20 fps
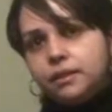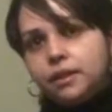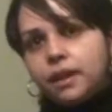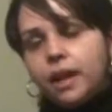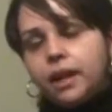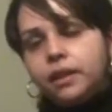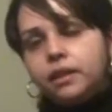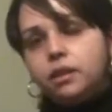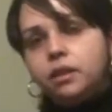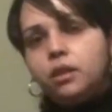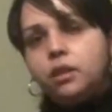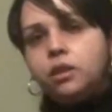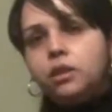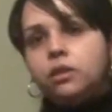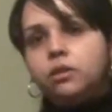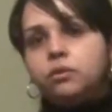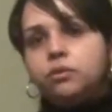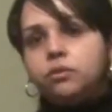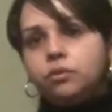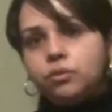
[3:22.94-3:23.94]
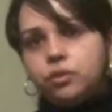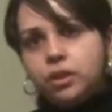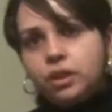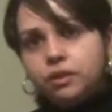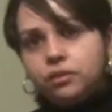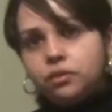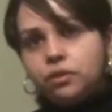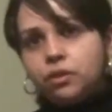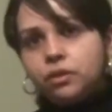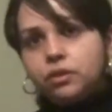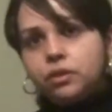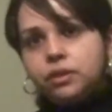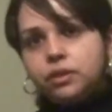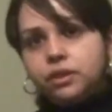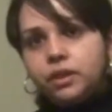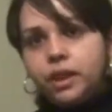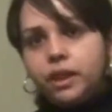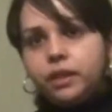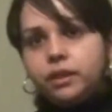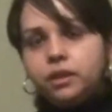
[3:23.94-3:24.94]
side to this other
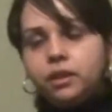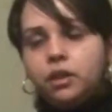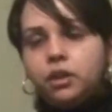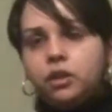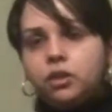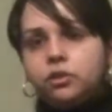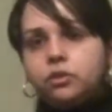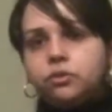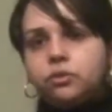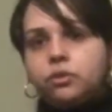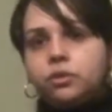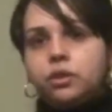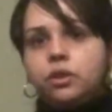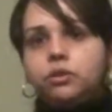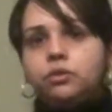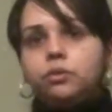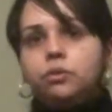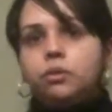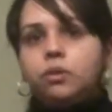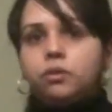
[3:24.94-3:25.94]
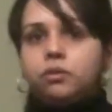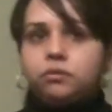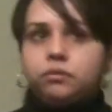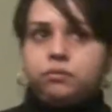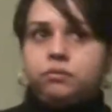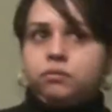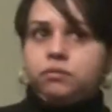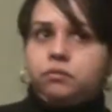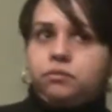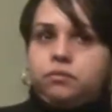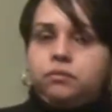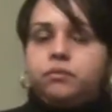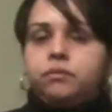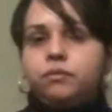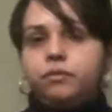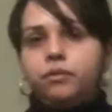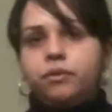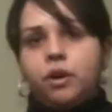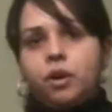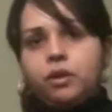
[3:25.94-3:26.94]
side so that you don't
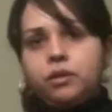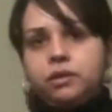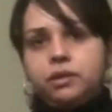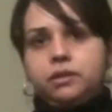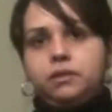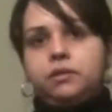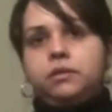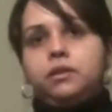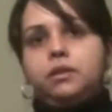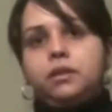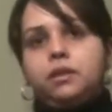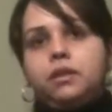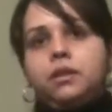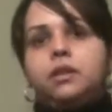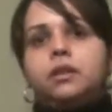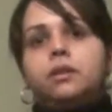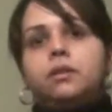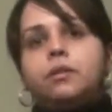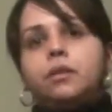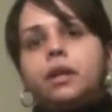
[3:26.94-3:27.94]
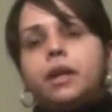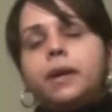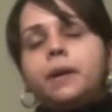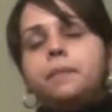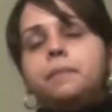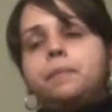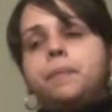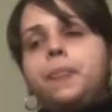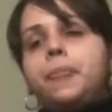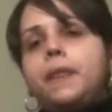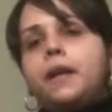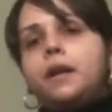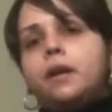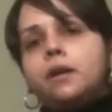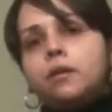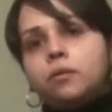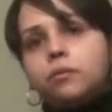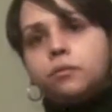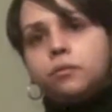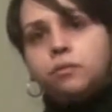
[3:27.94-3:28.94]
fall. Okay?
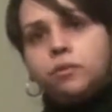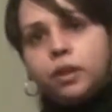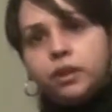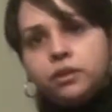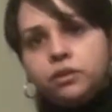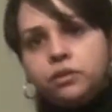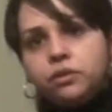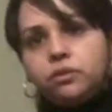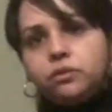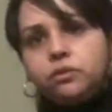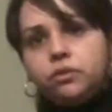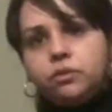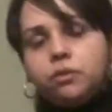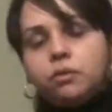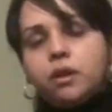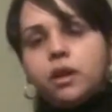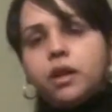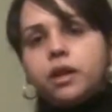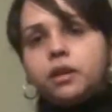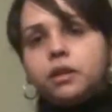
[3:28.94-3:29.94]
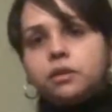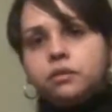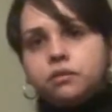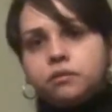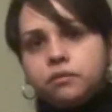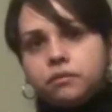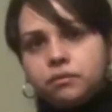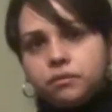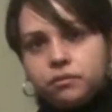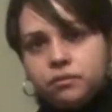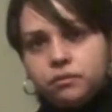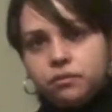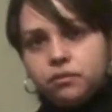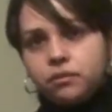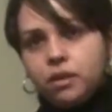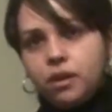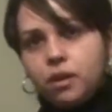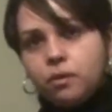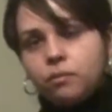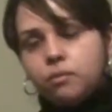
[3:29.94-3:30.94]
Once you are,
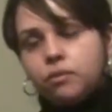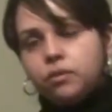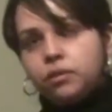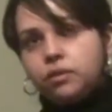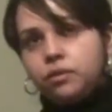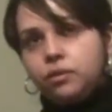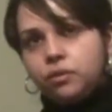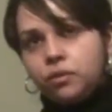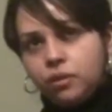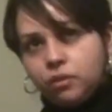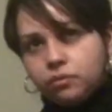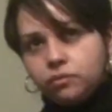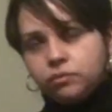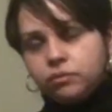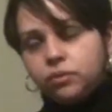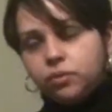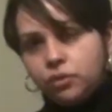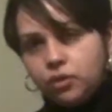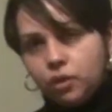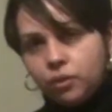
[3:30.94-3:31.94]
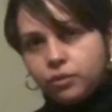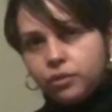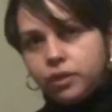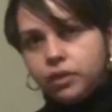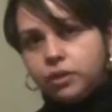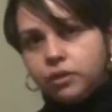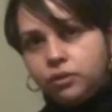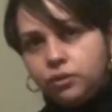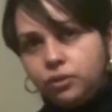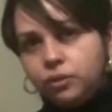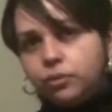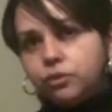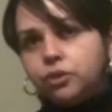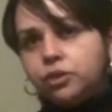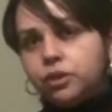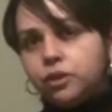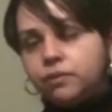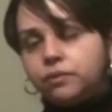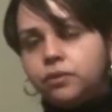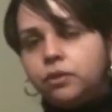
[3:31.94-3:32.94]
you know that you
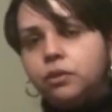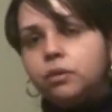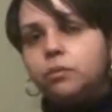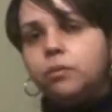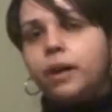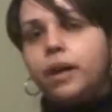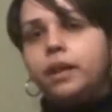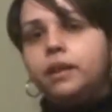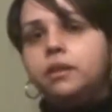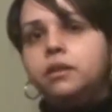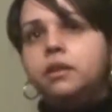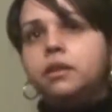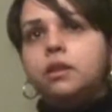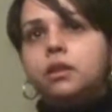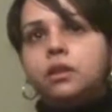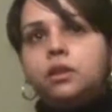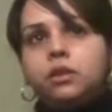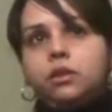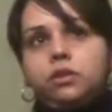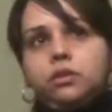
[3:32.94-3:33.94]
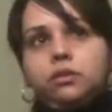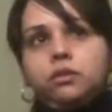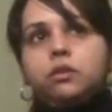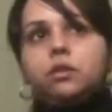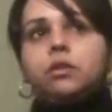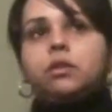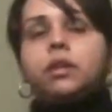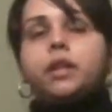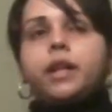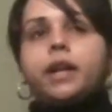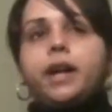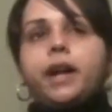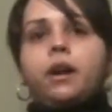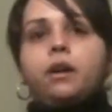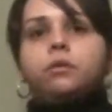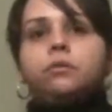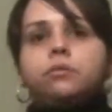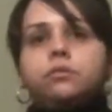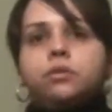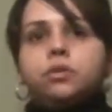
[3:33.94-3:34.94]
shift your weight, you're gonna
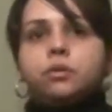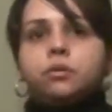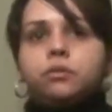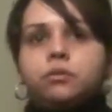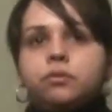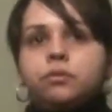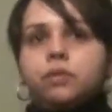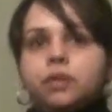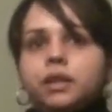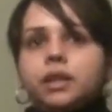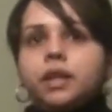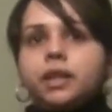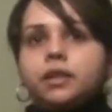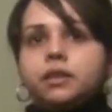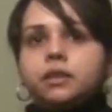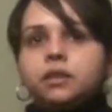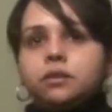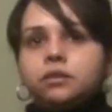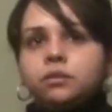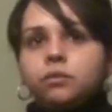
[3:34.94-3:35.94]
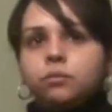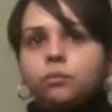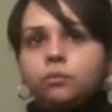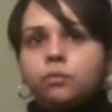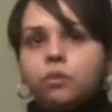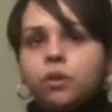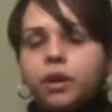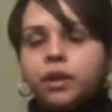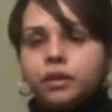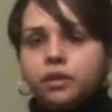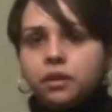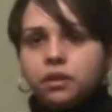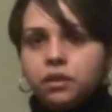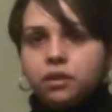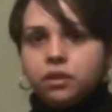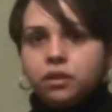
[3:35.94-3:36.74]
count until 3 like this. 1,